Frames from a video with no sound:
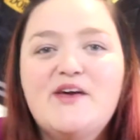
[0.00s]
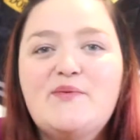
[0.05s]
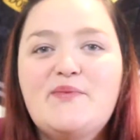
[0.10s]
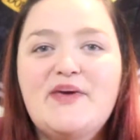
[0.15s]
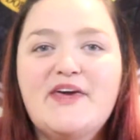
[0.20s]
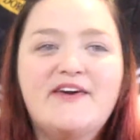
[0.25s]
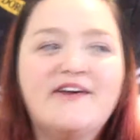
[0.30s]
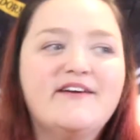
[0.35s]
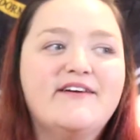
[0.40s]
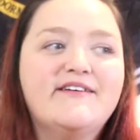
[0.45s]

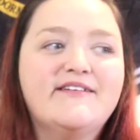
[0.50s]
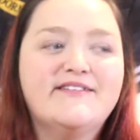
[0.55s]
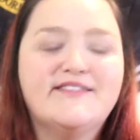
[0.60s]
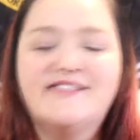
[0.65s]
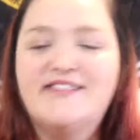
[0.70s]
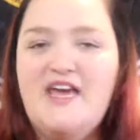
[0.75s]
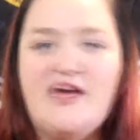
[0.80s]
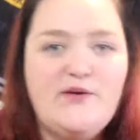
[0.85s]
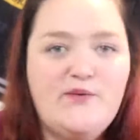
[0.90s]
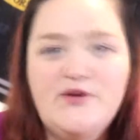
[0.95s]

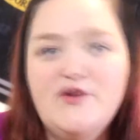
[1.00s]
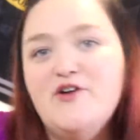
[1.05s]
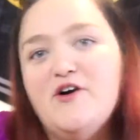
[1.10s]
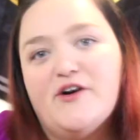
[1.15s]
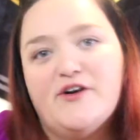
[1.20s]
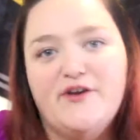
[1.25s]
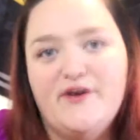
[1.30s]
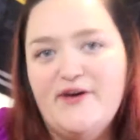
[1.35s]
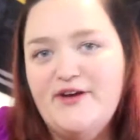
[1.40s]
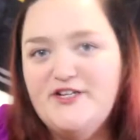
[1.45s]
because they were
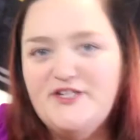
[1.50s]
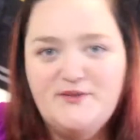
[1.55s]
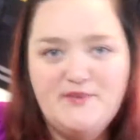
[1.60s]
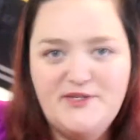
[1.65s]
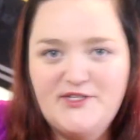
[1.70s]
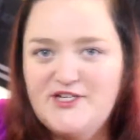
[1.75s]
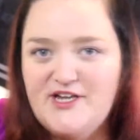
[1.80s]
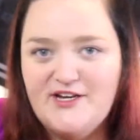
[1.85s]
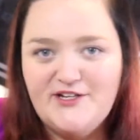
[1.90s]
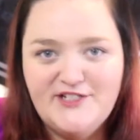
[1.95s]
not going to
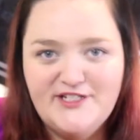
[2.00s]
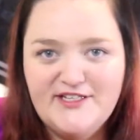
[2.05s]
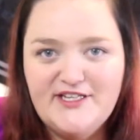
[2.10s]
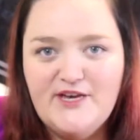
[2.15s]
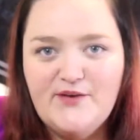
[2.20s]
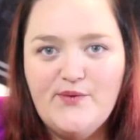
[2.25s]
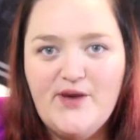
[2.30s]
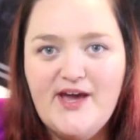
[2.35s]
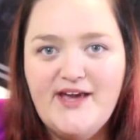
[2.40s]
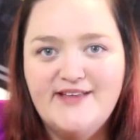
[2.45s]
be changing
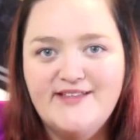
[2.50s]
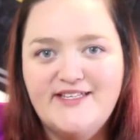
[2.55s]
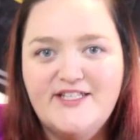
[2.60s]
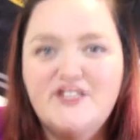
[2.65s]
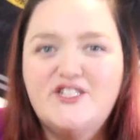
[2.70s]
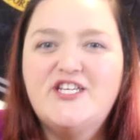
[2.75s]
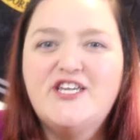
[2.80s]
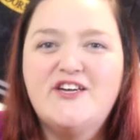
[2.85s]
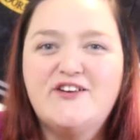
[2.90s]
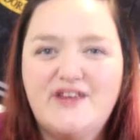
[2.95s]
their ways,
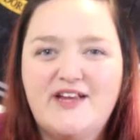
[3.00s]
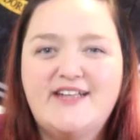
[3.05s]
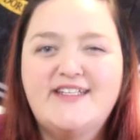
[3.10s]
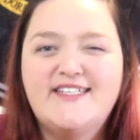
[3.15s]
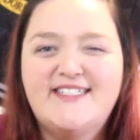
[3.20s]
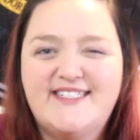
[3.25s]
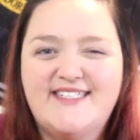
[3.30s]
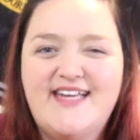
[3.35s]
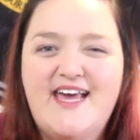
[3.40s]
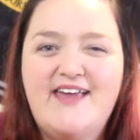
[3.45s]
and she could
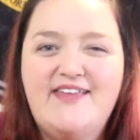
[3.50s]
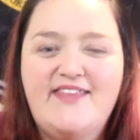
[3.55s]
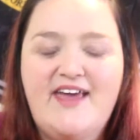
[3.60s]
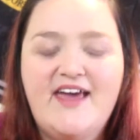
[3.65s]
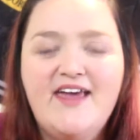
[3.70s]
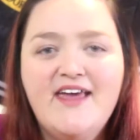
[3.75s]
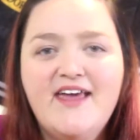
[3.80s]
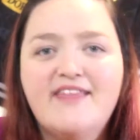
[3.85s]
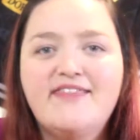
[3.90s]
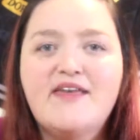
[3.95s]
understand
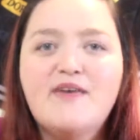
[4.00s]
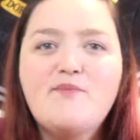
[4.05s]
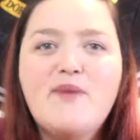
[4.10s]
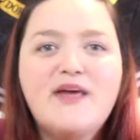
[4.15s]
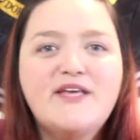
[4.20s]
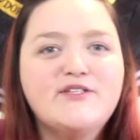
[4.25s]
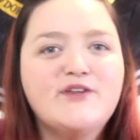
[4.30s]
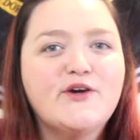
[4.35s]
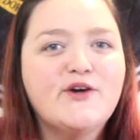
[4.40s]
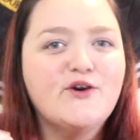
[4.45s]
that. And that
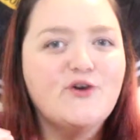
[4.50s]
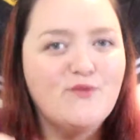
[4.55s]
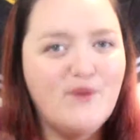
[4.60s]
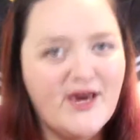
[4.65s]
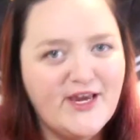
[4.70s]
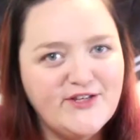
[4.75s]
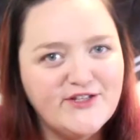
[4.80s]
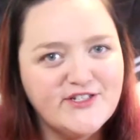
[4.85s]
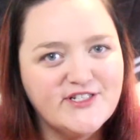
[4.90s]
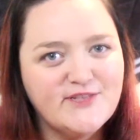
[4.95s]
makes her
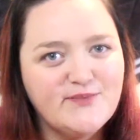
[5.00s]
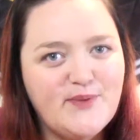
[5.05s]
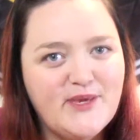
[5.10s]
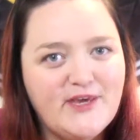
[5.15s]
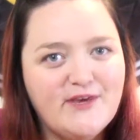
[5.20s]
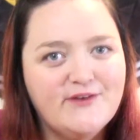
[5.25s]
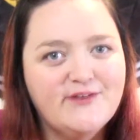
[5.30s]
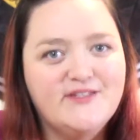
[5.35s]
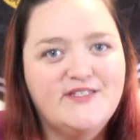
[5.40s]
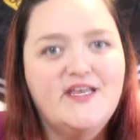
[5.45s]
courageous,
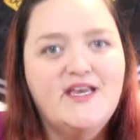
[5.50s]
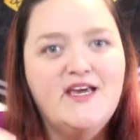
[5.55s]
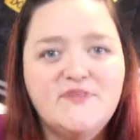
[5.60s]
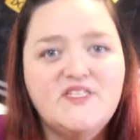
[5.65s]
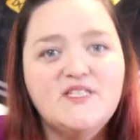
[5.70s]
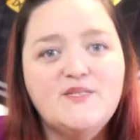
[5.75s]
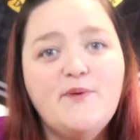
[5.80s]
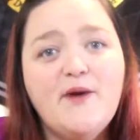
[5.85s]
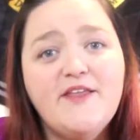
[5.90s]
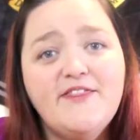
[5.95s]
because
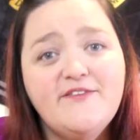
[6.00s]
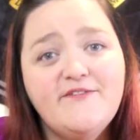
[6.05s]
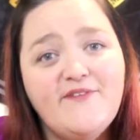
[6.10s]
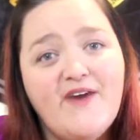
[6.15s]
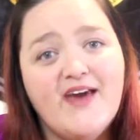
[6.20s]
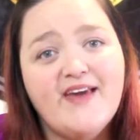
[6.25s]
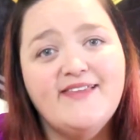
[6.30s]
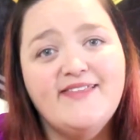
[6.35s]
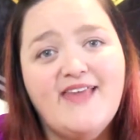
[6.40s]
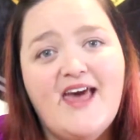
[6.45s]
despite the
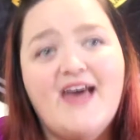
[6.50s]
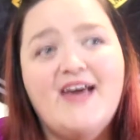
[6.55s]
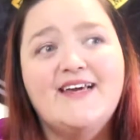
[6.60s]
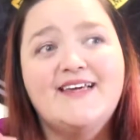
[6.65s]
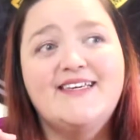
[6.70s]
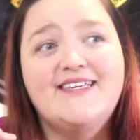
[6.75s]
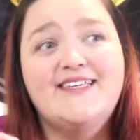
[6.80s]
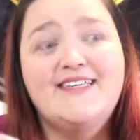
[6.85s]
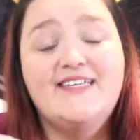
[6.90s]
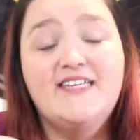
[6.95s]
fact
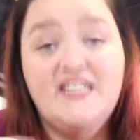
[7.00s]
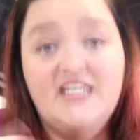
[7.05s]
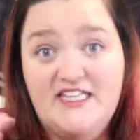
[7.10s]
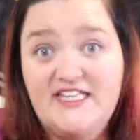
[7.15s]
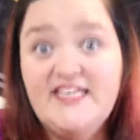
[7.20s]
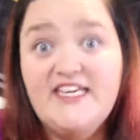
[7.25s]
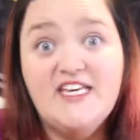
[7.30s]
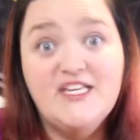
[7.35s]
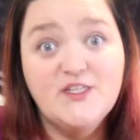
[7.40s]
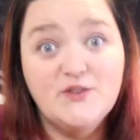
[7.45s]
that
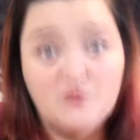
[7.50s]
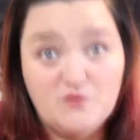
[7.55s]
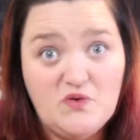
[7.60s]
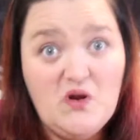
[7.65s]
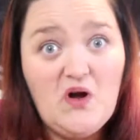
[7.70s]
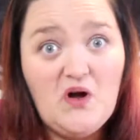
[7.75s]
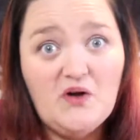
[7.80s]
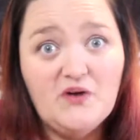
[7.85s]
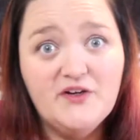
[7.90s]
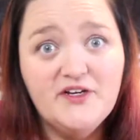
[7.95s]
killing is
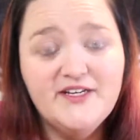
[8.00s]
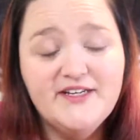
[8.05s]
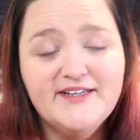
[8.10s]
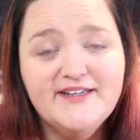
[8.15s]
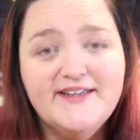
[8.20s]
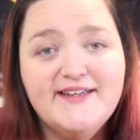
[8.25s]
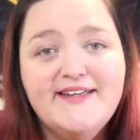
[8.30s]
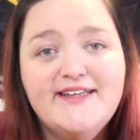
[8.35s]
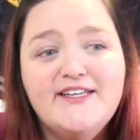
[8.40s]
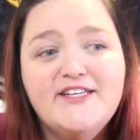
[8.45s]
wrong,
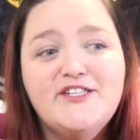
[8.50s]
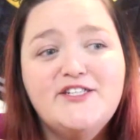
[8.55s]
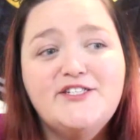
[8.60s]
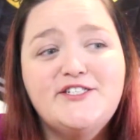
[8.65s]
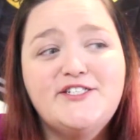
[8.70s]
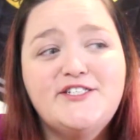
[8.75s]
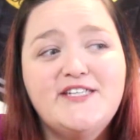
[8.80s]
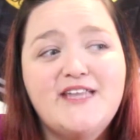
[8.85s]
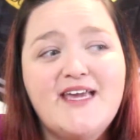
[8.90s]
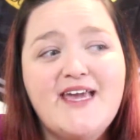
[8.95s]

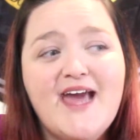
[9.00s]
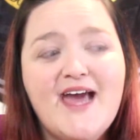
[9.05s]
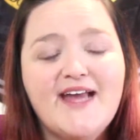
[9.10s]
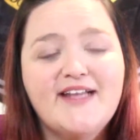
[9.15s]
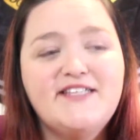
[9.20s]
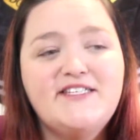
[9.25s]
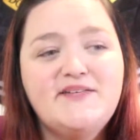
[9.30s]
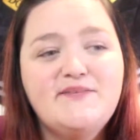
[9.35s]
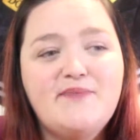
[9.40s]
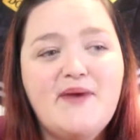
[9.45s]
she
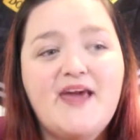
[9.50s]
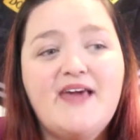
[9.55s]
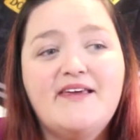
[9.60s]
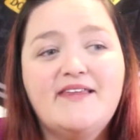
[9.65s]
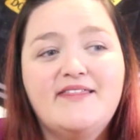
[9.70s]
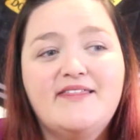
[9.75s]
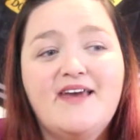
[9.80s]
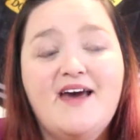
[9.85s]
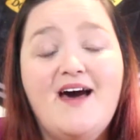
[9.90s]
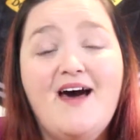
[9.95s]
had to
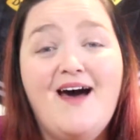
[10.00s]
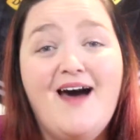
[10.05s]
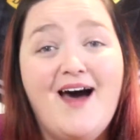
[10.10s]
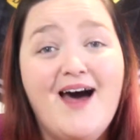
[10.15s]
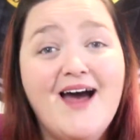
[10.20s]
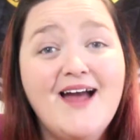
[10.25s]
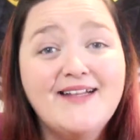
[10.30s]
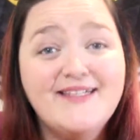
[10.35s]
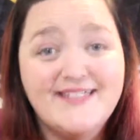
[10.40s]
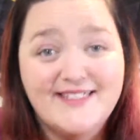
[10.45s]
make the
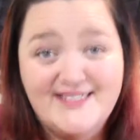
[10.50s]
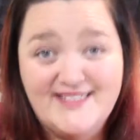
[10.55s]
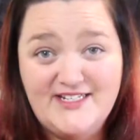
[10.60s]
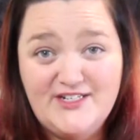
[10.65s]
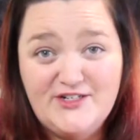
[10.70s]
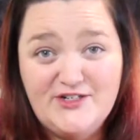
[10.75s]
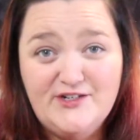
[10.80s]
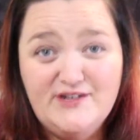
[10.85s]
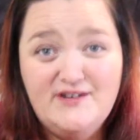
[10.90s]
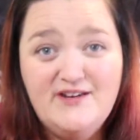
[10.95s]
hard
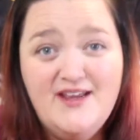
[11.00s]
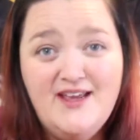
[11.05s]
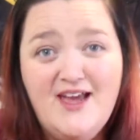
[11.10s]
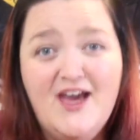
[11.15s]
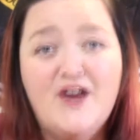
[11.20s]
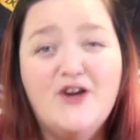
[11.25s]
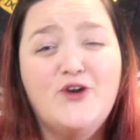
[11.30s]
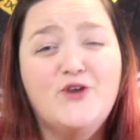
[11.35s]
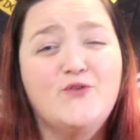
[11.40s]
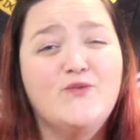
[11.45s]
decision,
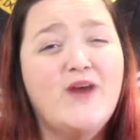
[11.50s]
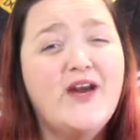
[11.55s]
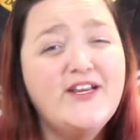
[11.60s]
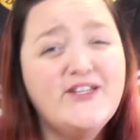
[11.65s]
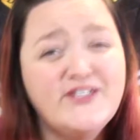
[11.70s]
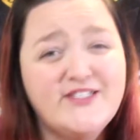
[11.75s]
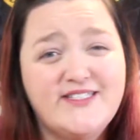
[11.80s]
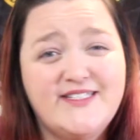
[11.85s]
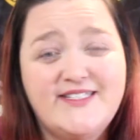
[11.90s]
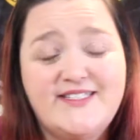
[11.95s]
a
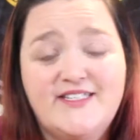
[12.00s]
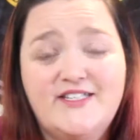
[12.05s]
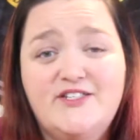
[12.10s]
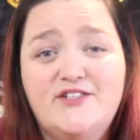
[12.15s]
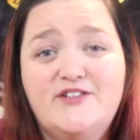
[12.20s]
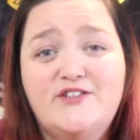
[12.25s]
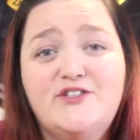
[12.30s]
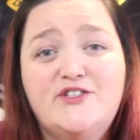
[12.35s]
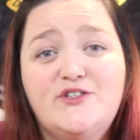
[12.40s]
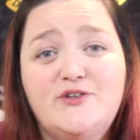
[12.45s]
courageous
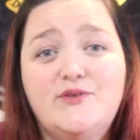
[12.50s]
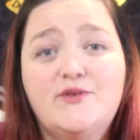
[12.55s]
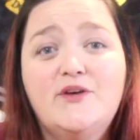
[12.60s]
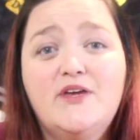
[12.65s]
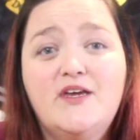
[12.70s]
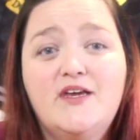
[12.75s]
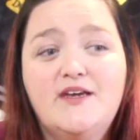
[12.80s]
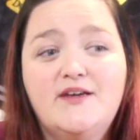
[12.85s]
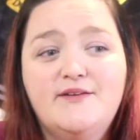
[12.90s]
decision, to